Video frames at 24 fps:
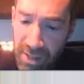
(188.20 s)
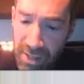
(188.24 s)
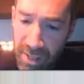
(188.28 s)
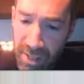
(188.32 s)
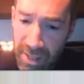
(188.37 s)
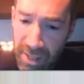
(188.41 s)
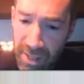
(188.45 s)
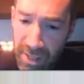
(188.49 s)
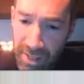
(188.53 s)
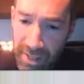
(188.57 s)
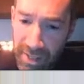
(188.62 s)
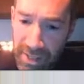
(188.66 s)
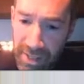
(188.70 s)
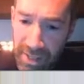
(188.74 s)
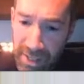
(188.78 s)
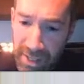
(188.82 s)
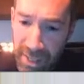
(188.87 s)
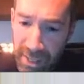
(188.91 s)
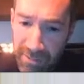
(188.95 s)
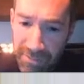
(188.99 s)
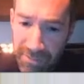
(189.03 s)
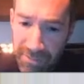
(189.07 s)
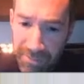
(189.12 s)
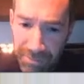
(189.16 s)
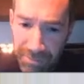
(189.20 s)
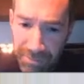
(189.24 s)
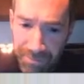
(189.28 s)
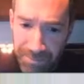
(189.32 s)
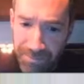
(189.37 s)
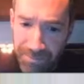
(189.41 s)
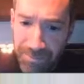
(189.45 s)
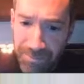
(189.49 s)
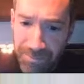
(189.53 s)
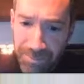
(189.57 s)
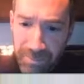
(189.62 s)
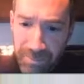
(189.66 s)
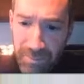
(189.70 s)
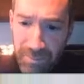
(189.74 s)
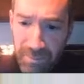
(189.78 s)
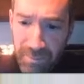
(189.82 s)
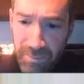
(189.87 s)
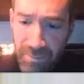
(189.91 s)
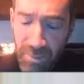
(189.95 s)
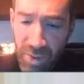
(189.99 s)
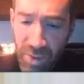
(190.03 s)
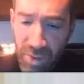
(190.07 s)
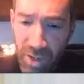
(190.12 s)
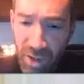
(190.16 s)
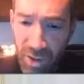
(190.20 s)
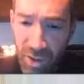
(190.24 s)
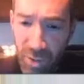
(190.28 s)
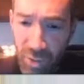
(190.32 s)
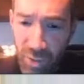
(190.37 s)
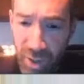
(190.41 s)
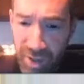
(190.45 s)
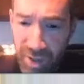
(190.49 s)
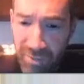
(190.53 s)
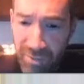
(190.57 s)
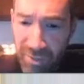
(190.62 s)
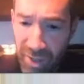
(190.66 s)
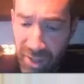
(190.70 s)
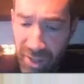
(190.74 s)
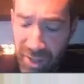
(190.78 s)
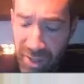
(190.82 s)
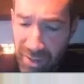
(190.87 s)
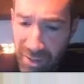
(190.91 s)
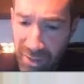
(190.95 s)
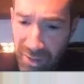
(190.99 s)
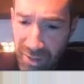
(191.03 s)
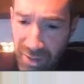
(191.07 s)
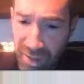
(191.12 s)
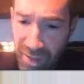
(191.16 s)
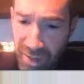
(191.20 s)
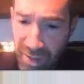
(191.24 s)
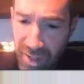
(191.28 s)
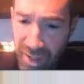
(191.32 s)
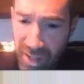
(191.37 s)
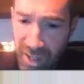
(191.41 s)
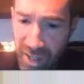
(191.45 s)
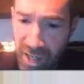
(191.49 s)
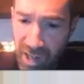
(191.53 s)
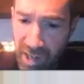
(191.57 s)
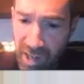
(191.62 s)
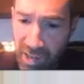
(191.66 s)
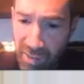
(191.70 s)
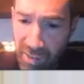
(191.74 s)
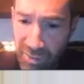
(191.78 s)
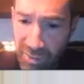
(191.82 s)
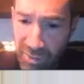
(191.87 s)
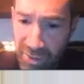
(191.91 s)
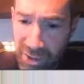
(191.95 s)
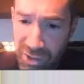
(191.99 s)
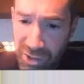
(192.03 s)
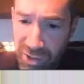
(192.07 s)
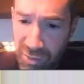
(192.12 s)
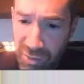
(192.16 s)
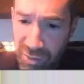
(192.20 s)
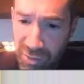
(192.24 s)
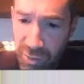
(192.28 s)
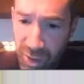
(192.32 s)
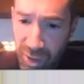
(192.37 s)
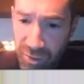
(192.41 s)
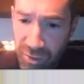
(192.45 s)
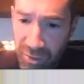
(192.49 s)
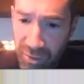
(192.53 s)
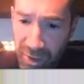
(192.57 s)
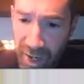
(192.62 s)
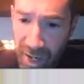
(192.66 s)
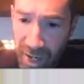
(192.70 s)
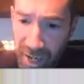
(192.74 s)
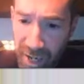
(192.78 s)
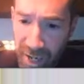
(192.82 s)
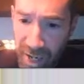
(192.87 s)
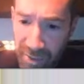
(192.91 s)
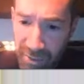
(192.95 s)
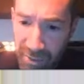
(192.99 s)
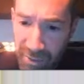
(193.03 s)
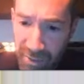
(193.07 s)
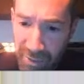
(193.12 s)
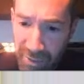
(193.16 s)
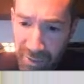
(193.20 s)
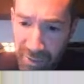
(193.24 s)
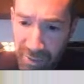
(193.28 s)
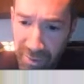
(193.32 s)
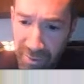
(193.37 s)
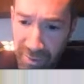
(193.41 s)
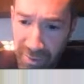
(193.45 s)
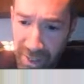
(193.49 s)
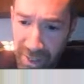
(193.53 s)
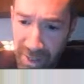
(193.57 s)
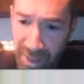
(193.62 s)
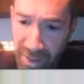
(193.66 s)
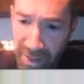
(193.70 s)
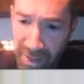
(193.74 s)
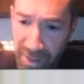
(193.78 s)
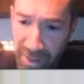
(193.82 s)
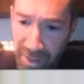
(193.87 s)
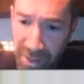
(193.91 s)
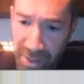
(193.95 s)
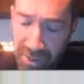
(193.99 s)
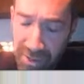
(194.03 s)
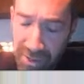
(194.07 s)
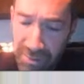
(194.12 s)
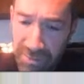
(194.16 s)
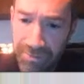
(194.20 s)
And I can get a wavelength of 2.5 meters.